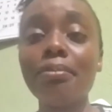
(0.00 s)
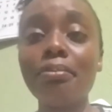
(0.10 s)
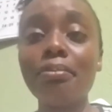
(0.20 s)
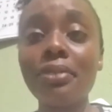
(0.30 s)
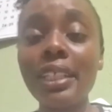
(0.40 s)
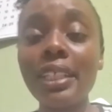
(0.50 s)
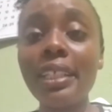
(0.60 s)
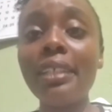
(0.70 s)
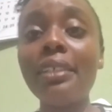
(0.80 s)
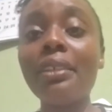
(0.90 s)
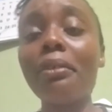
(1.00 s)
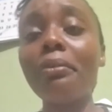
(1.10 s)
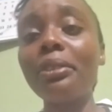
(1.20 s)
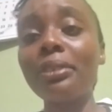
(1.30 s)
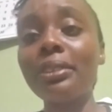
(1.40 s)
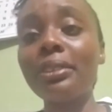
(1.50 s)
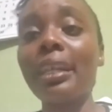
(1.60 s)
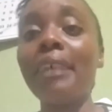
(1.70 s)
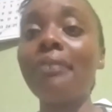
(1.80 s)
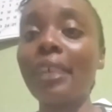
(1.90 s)
breathing or muscles that
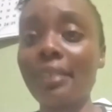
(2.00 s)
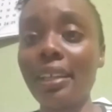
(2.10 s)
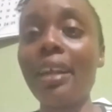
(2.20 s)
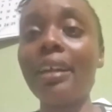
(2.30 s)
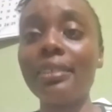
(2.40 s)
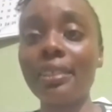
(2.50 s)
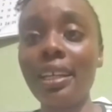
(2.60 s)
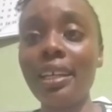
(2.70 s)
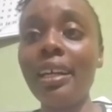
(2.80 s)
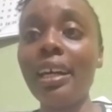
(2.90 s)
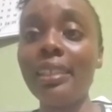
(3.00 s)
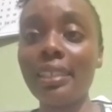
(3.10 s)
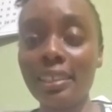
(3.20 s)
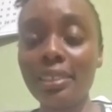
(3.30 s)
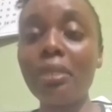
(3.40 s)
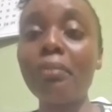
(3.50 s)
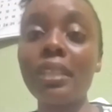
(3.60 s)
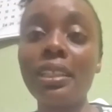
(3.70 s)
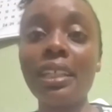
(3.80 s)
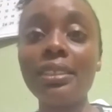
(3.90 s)
affect the heart. And it's something
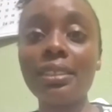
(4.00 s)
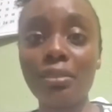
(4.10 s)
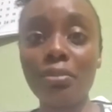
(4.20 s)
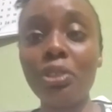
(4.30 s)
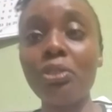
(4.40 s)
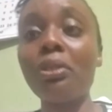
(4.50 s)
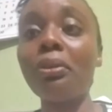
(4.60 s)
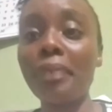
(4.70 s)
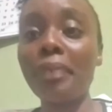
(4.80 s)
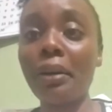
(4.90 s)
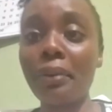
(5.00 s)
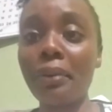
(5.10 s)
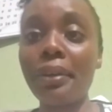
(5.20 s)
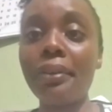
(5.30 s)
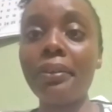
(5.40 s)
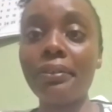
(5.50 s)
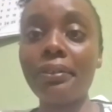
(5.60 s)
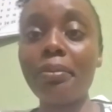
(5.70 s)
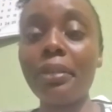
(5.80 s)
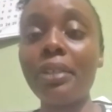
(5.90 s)
that we should all be aware of
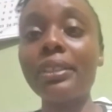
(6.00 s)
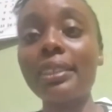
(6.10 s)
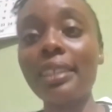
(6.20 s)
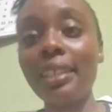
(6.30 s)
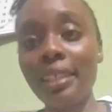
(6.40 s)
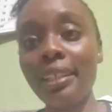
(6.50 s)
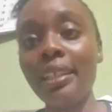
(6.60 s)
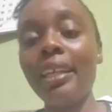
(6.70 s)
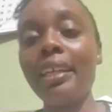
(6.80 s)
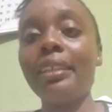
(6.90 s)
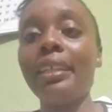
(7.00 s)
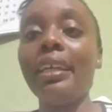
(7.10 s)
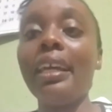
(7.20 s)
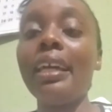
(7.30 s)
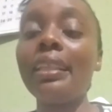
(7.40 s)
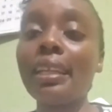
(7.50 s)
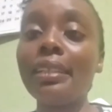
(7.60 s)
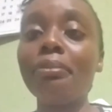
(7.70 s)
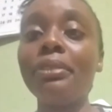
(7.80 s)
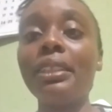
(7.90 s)
because the earlier the
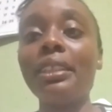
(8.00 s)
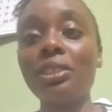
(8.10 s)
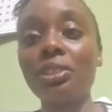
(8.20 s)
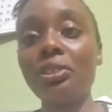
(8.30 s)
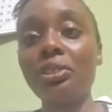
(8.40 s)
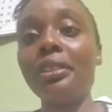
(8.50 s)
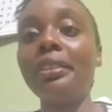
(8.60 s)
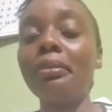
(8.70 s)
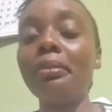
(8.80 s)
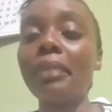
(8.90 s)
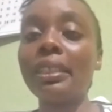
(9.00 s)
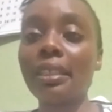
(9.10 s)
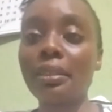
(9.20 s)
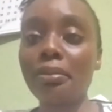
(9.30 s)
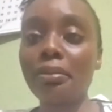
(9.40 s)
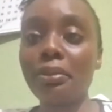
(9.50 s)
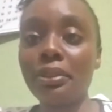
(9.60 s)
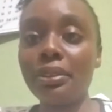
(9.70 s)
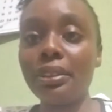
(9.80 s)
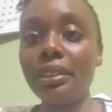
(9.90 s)
presentation, the better the
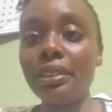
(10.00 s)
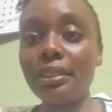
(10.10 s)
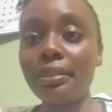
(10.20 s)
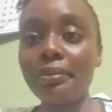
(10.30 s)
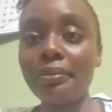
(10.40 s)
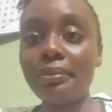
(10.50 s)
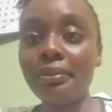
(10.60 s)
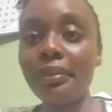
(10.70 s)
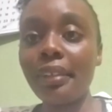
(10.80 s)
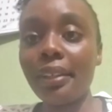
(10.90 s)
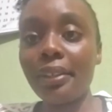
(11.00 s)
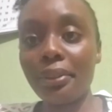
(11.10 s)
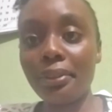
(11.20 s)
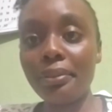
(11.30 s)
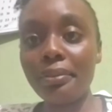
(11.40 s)
prognosis. Thank you.